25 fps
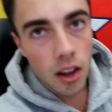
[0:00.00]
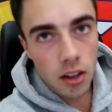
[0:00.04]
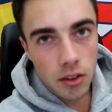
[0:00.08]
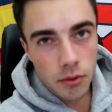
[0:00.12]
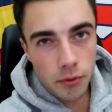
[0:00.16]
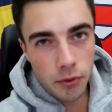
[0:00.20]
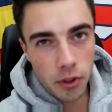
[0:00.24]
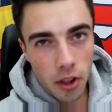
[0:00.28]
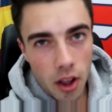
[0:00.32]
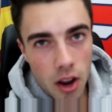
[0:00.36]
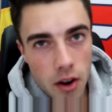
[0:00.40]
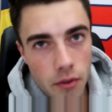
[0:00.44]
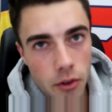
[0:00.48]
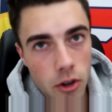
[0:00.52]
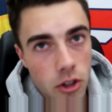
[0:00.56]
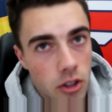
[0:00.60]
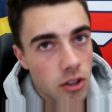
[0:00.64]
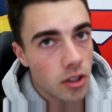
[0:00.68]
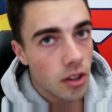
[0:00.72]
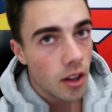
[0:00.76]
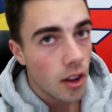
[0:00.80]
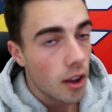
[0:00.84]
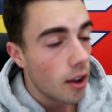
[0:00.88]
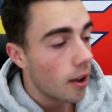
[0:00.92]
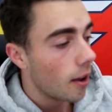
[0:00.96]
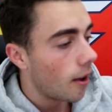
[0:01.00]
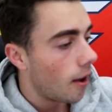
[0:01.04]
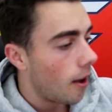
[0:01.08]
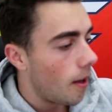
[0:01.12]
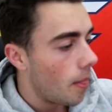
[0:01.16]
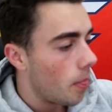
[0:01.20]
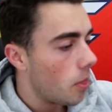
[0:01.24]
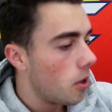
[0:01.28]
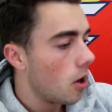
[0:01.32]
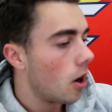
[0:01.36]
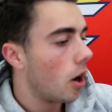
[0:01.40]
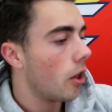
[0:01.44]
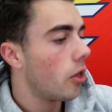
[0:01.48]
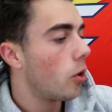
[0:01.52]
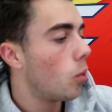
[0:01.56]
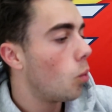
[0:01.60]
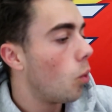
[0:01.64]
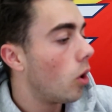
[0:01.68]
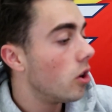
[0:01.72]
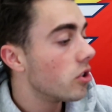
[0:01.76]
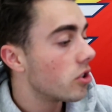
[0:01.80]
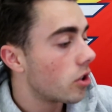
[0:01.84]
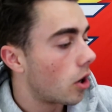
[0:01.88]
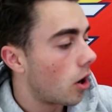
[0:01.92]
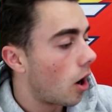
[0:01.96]
is flavored and the other
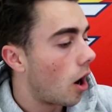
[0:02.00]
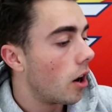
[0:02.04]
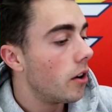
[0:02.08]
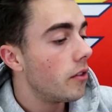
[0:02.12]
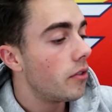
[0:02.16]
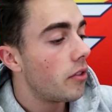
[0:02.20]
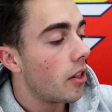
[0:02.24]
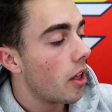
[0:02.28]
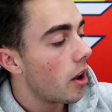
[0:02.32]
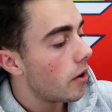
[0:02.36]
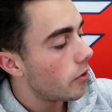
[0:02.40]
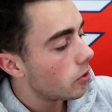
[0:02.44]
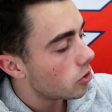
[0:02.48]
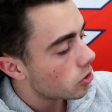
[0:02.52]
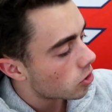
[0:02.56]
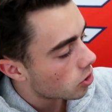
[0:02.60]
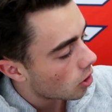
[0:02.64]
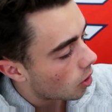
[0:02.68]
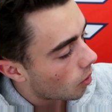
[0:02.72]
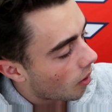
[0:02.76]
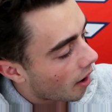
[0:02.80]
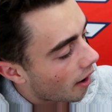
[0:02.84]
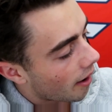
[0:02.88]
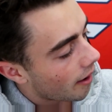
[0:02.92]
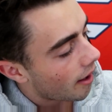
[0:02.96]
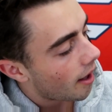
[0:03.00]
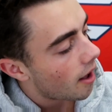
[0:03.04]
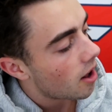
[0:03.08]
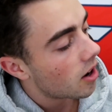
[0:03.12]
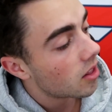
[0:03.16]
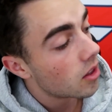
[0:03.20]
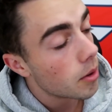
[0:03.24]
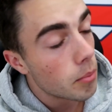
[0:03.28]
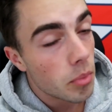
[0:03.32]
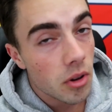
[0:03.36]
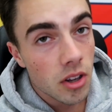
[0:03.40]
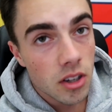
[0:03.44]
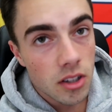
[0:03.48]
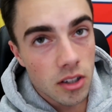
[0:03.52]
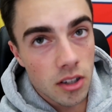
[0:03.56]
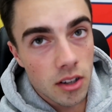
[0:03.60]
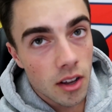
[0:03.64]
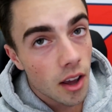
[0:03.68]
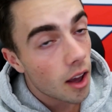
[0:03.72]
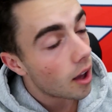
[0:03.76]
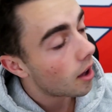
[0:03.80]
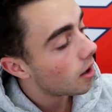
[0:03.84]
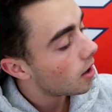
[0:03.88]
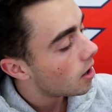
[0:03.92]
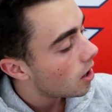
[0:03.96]
ones are unflavored, so I add the
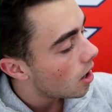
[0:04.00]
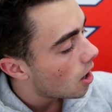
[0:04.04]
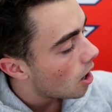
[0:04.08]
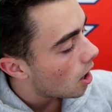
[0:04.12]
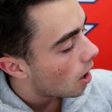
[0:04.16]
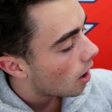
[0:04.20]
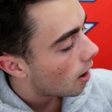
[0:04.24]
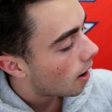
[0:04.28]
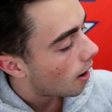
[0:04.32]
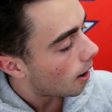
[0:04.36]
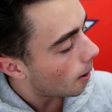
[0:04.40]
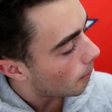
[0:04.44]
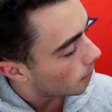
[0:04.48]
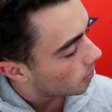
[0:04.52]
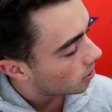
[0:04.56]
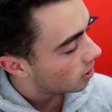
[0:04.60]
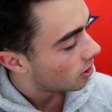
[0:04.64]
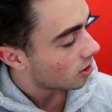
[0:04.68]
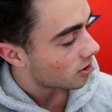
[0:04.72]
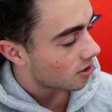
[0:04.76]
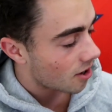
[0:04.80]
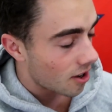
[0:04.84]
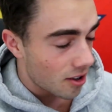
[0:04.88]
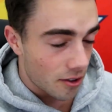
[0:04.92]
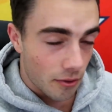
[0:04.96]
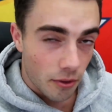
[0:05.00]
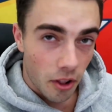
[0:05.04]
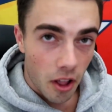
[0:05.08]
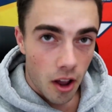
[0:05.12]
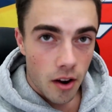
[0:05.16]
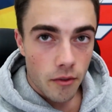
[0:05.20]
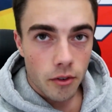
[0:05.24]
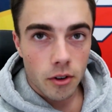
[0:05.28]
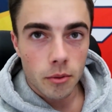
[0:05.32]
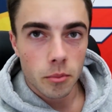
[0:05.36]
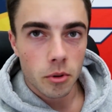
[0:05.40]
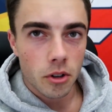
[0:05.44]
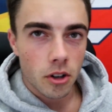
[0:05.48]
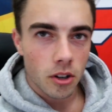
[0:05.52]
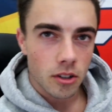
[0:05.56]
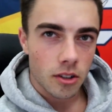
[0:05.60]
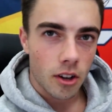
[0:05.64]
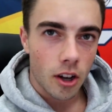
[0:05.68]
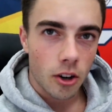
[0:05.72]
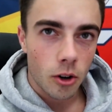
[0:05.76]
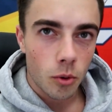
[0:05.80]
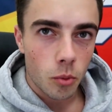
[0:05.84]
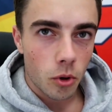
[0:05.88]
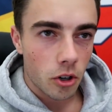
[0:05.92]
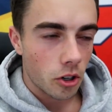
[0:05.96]
BCA um, because that's flavored because
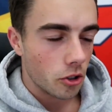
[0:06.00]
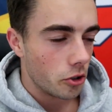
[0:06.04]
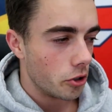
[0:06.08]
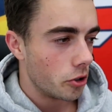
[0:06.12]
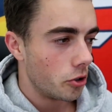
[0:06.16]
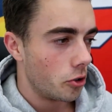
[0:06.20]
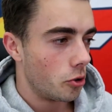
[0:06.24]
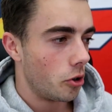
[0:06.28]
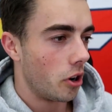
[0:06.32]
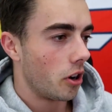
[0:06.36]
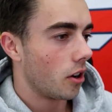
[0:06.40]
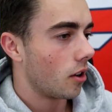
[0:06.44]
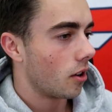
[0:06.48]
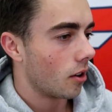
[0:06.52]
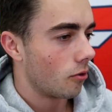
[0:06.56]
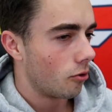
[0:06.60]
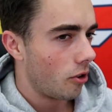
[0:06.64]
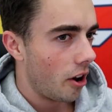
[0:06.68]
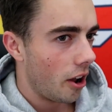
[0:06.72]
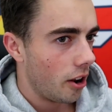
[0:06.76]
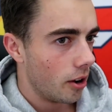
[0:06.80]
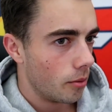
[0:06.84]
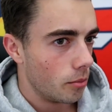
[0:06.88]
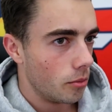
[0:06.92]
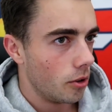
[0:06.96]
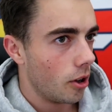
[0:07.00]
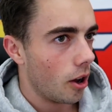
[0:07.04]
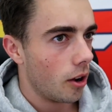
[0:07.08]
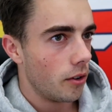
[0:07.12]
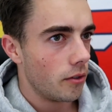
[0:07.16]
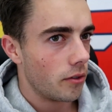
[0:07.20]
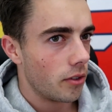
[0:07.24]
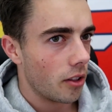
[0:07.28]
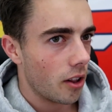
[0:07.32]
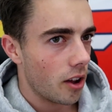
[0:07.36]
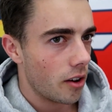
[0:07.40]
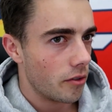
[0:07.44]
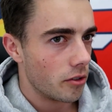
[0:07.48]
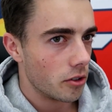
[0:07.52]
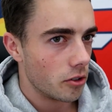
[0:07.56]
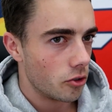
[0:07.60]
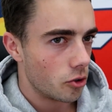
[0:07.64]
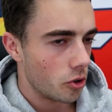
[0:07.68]
I don't want to just drink a random non-flavored